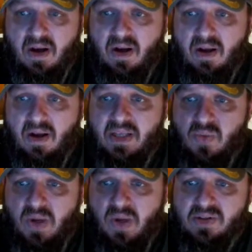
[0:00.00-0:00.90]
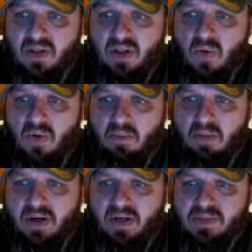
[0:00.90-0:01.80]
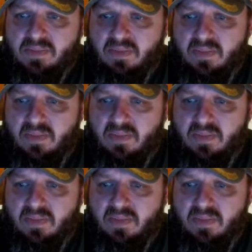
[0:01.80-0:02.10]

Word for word: uh, as well as the lower end players.